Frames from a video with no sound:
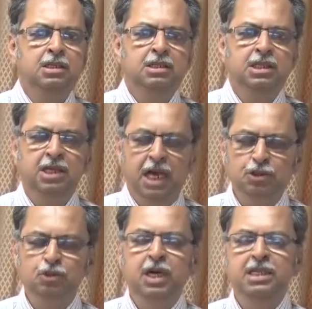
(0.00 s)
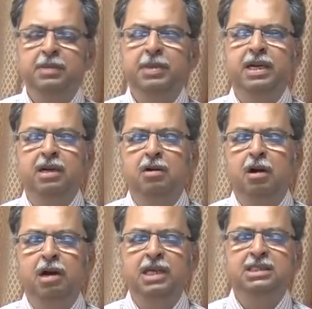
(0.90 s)
the Rajiv Gandhi Medical
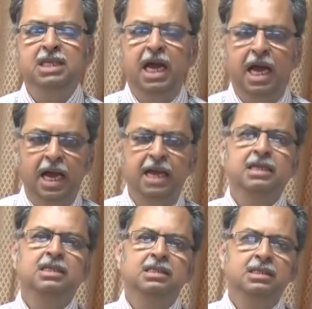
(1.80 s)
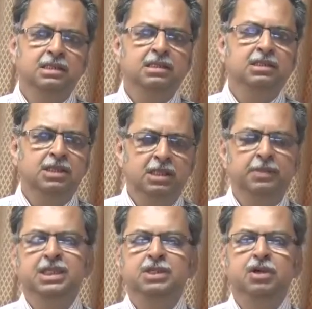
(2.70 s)
College and
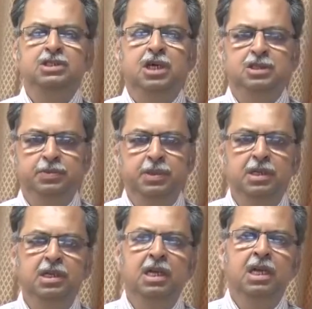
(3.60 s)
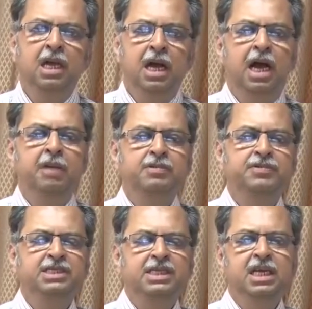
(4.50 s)
Chhatrapati Shivaji Hospital, I am a
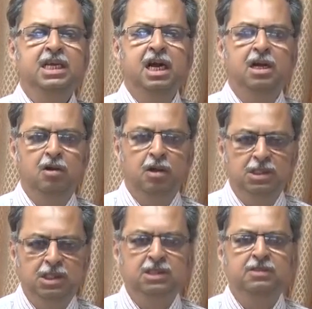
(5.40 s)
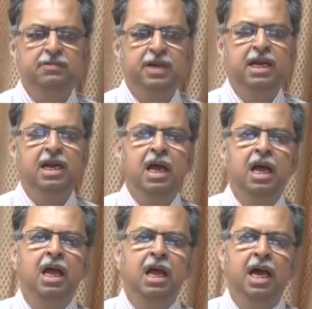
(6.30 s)
visiting cardiologist where
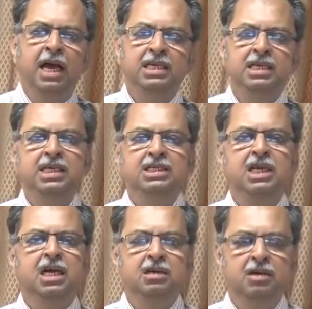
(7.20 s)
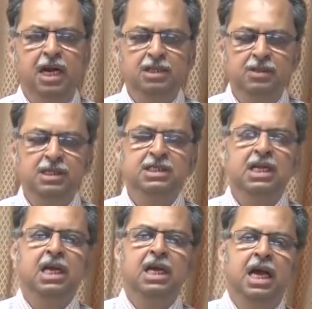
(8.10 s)
I teach the undergraduates
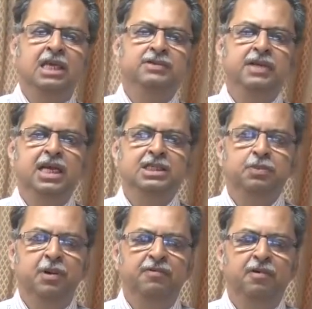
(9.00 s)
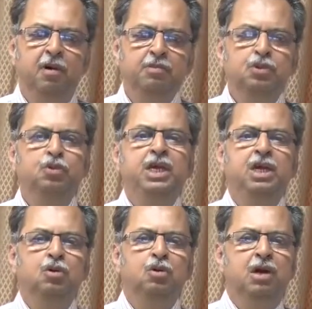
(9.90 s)
as well as perform
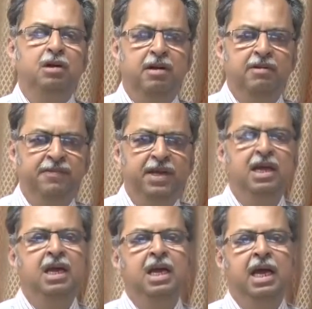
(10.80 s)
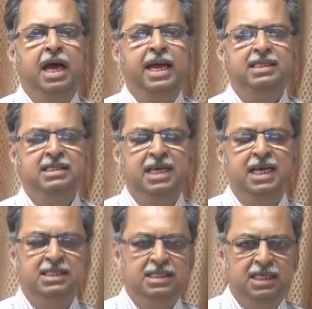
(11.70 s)
2D echocardiography,
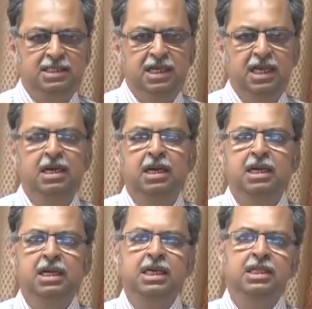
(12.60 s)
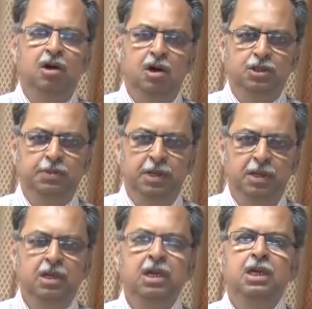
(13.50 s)
exercise testing in the
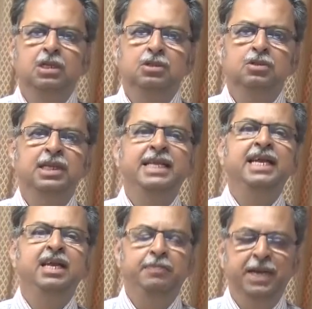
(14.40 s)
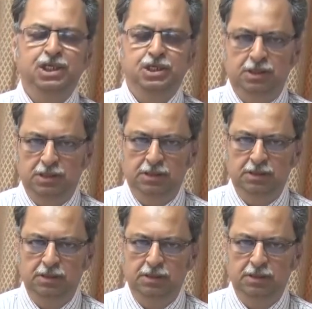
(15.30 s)
hospital to the needy patients.